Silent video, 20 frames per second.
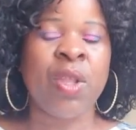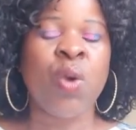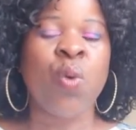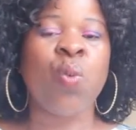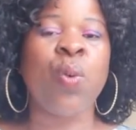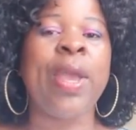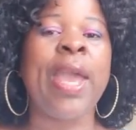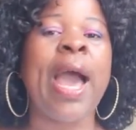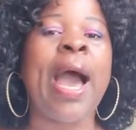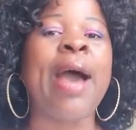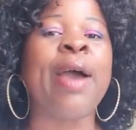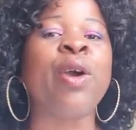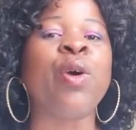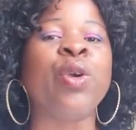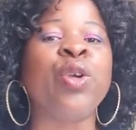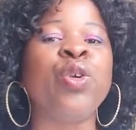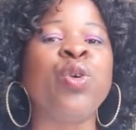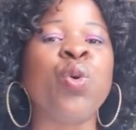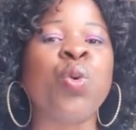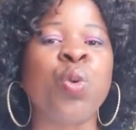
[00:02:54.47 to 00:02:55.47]
We are
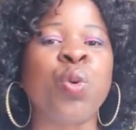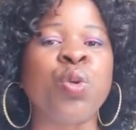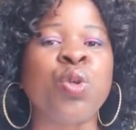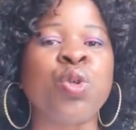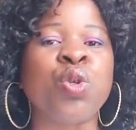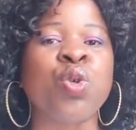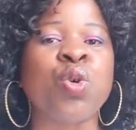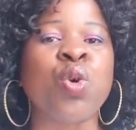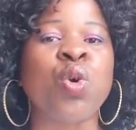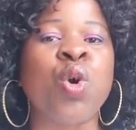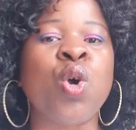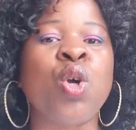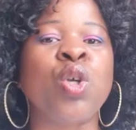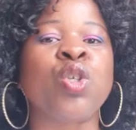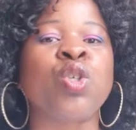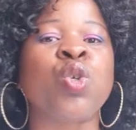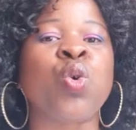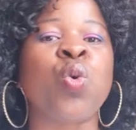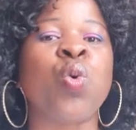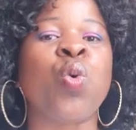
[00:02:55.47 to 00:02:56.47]
used
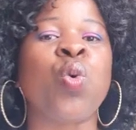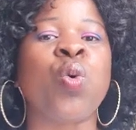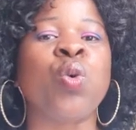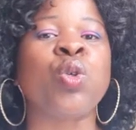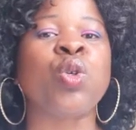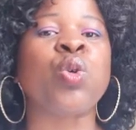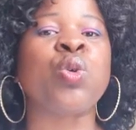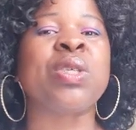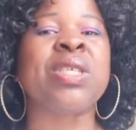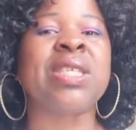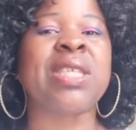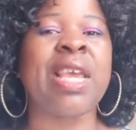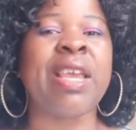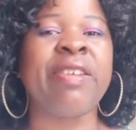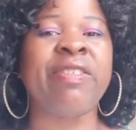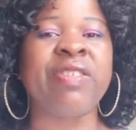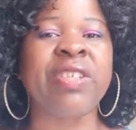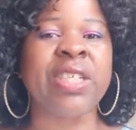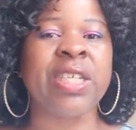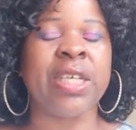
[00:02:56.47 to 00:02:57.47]
to, to
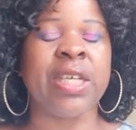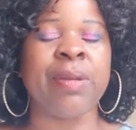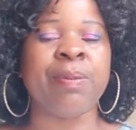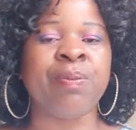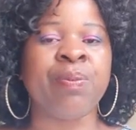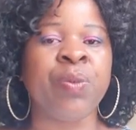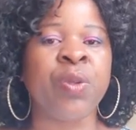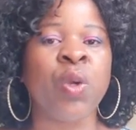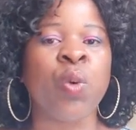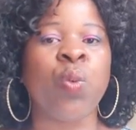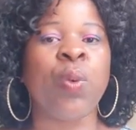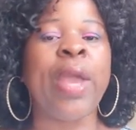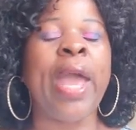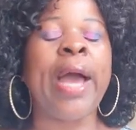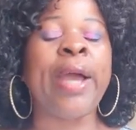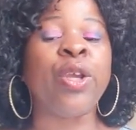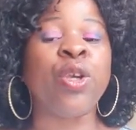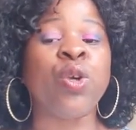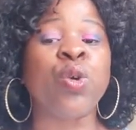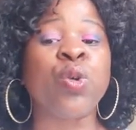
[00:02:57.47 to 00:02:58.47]
safety. We
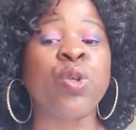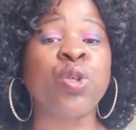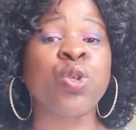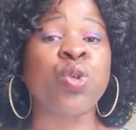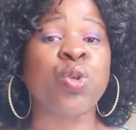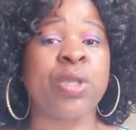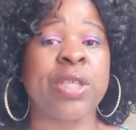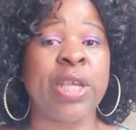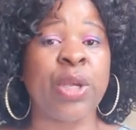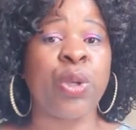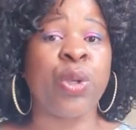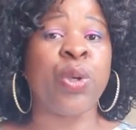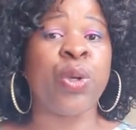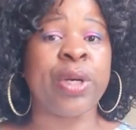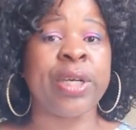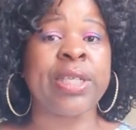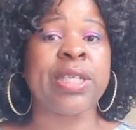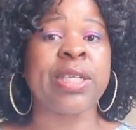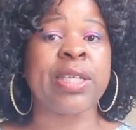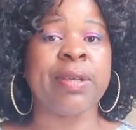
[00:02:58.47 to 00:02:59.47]
are used to
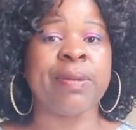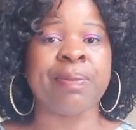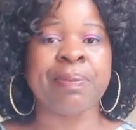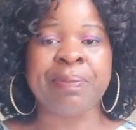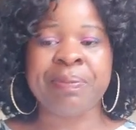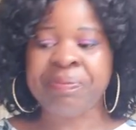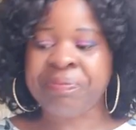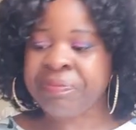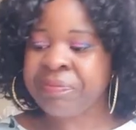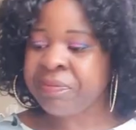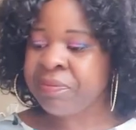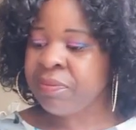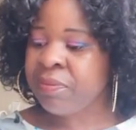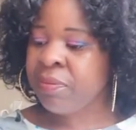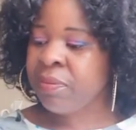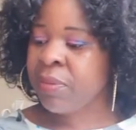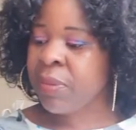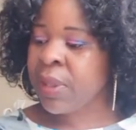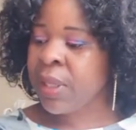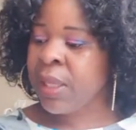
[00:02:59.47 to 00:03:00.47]
security.
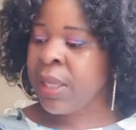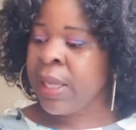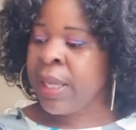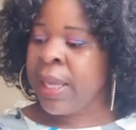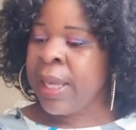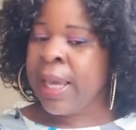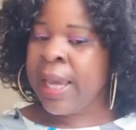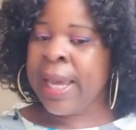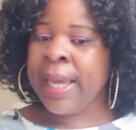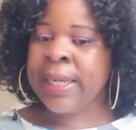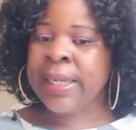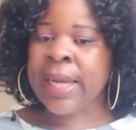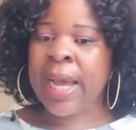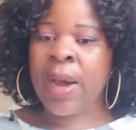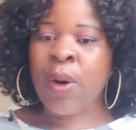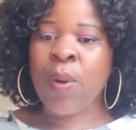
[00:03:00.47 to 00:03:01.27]
And I